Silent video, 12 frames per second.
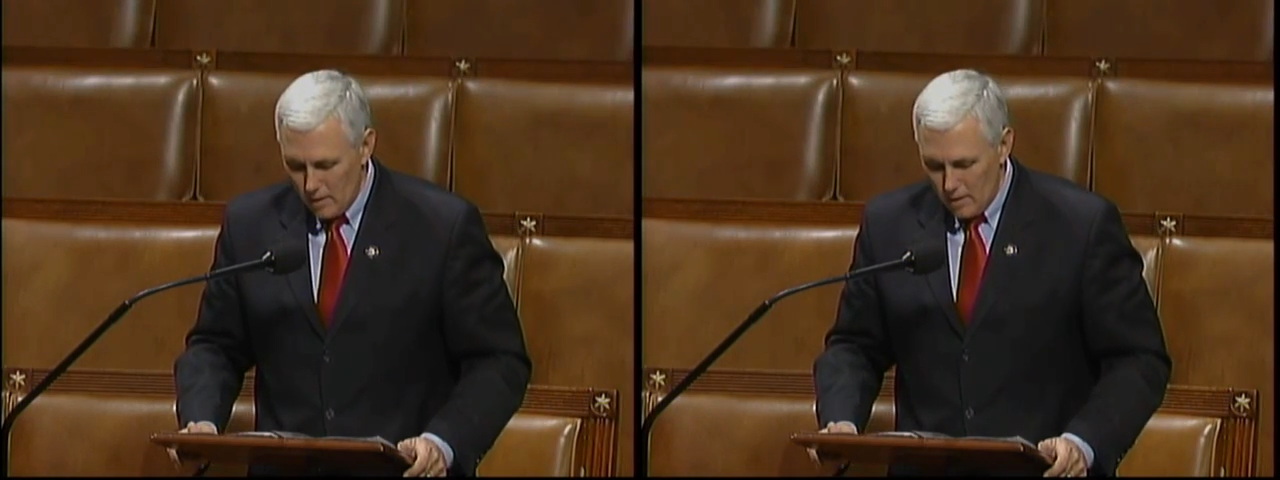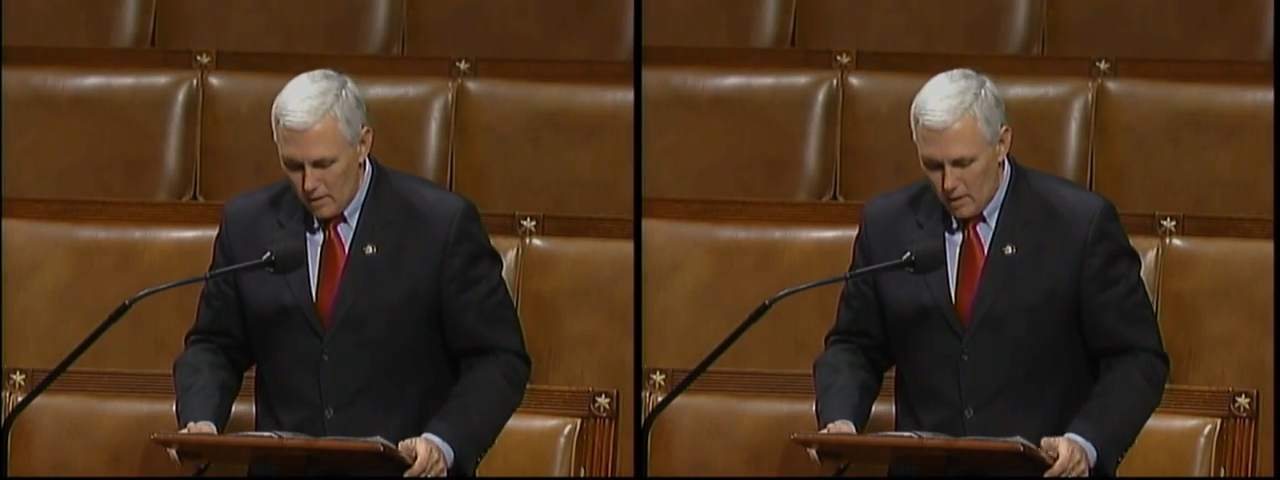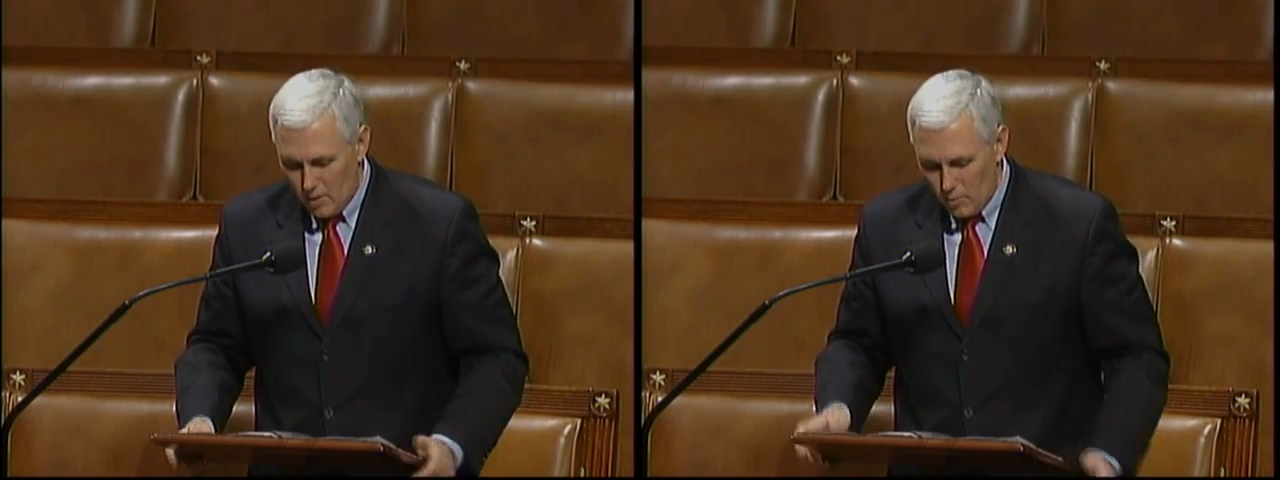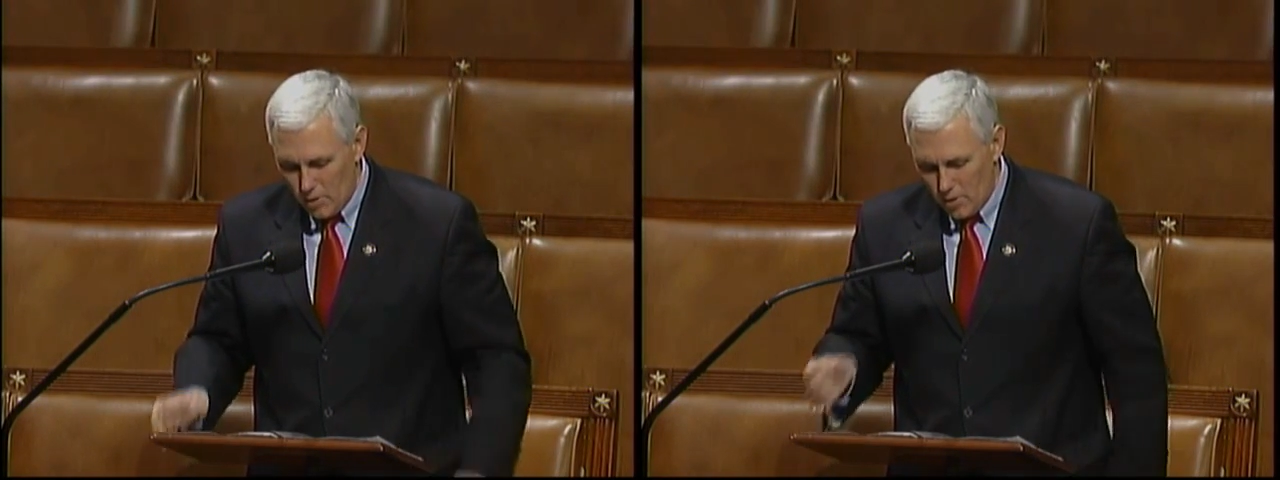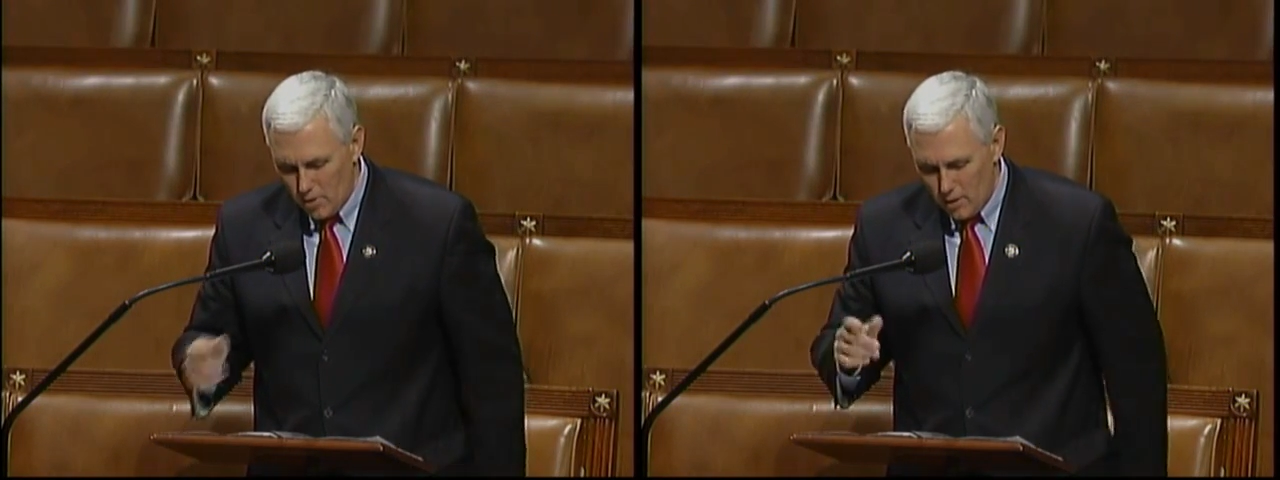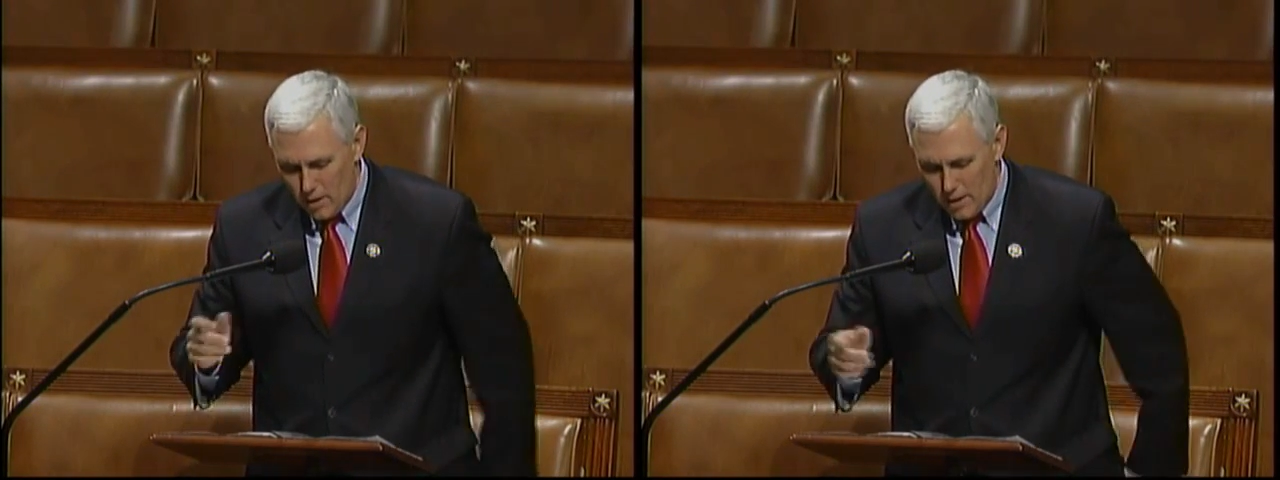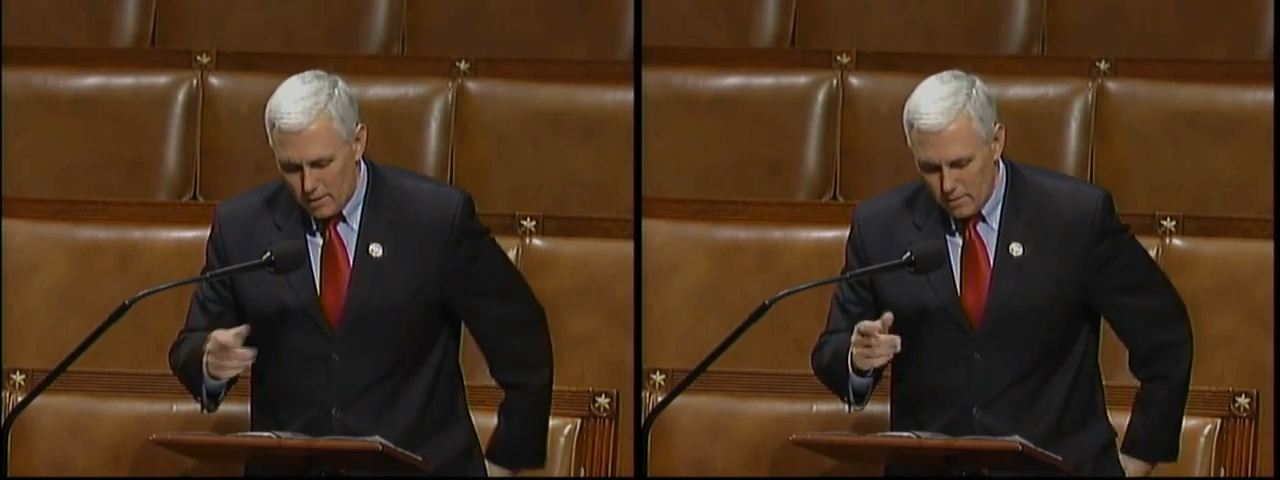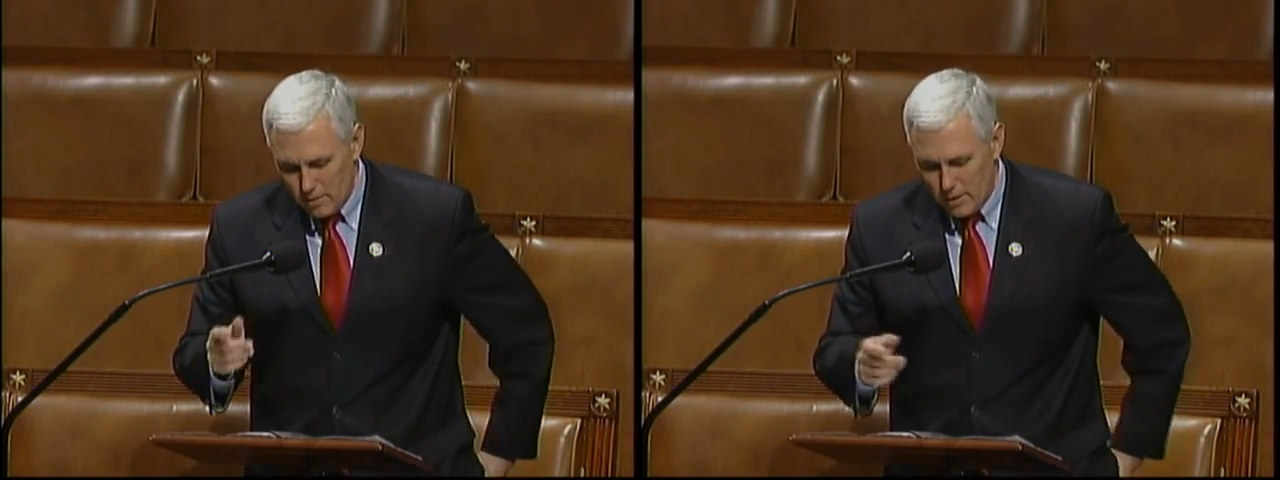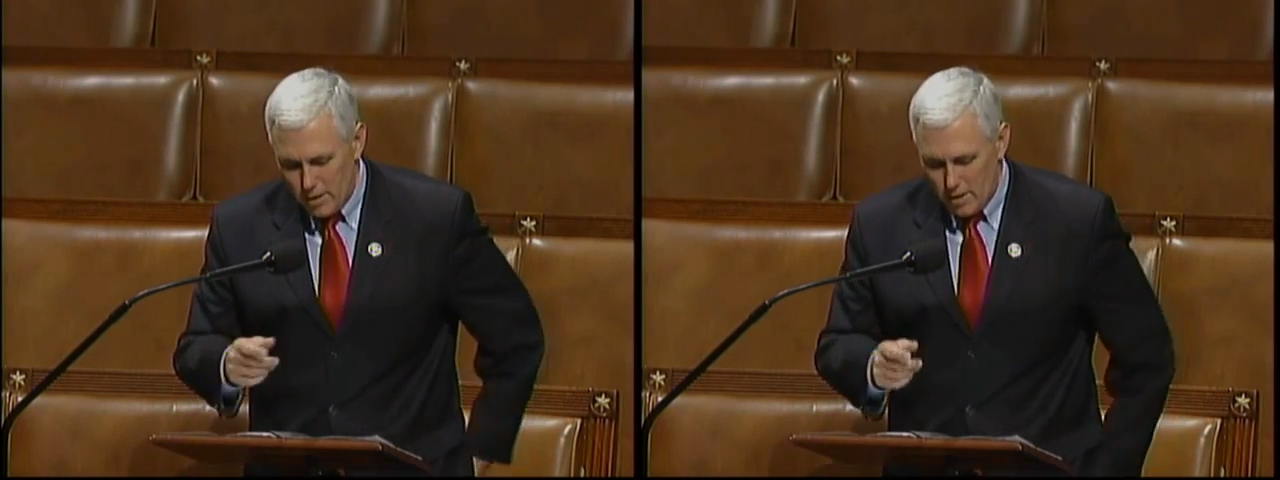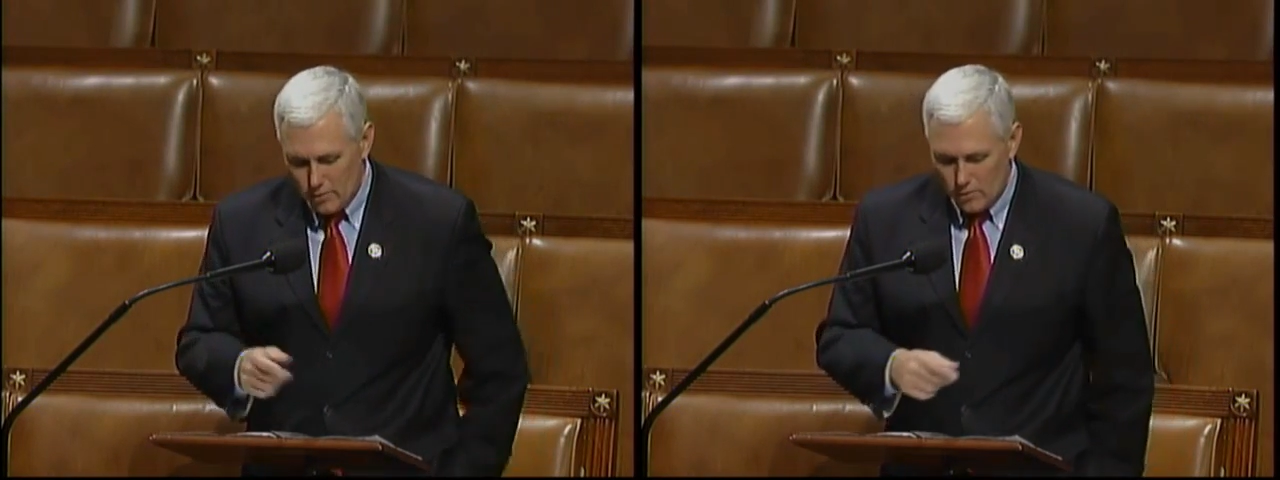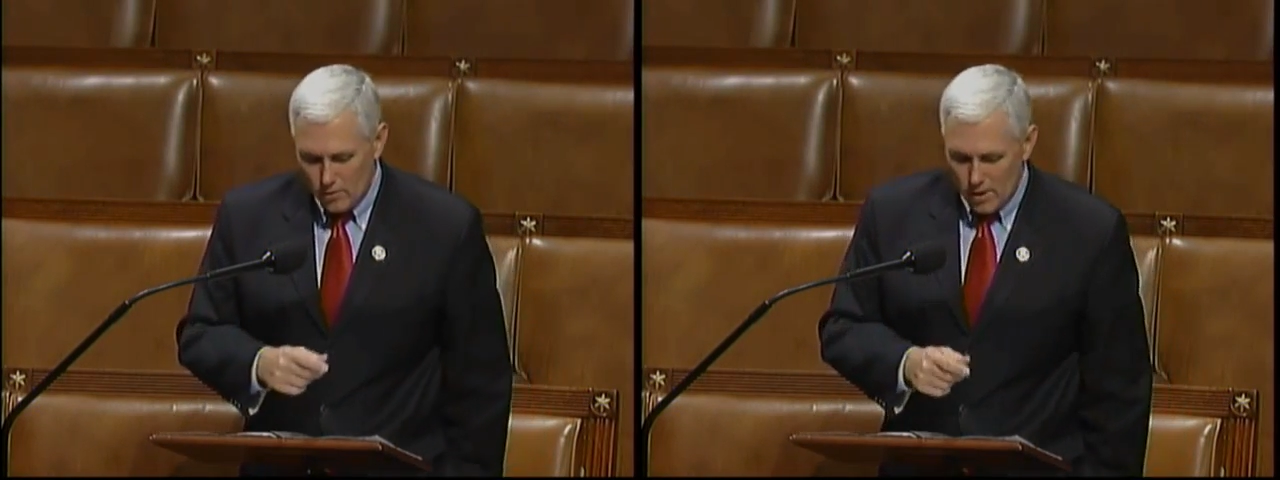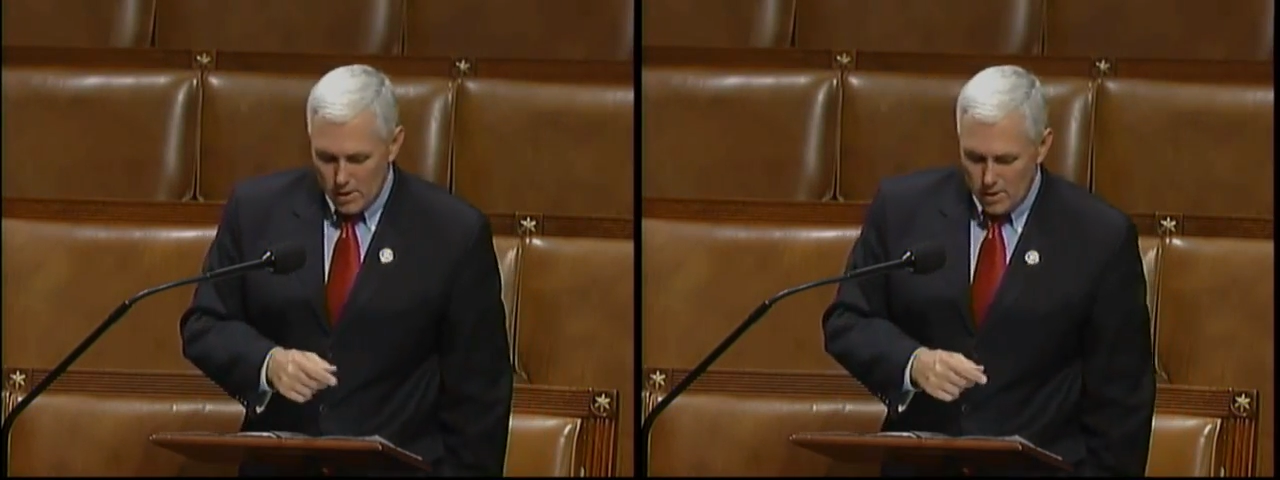Now, we heard a lot
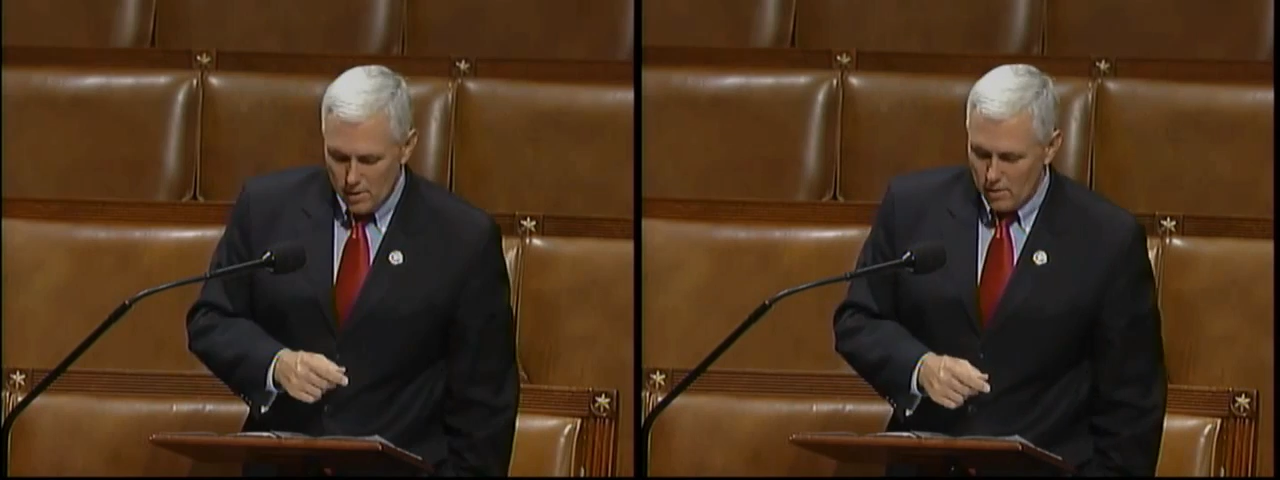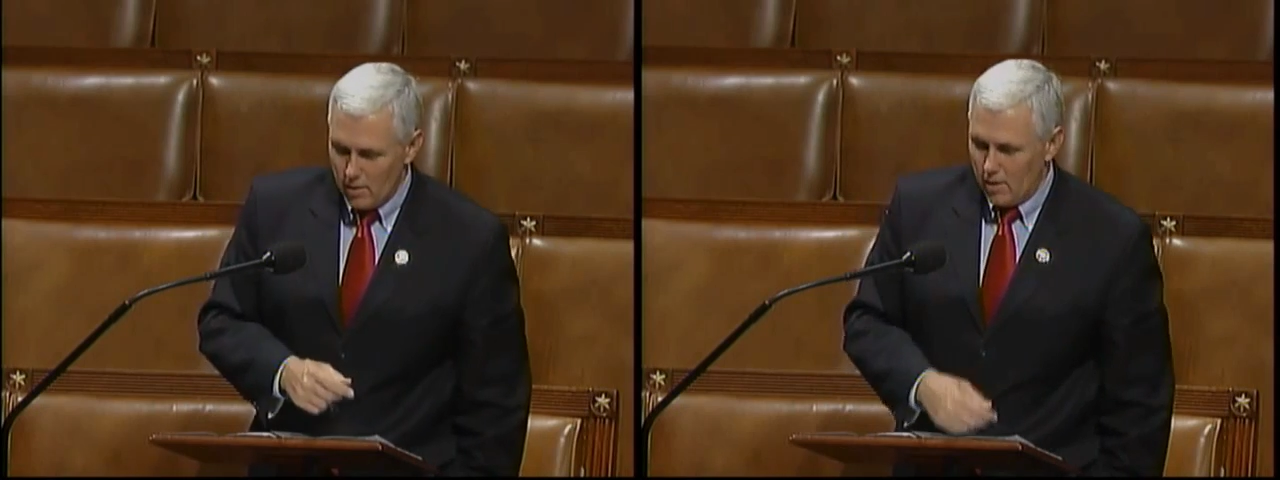yesterday here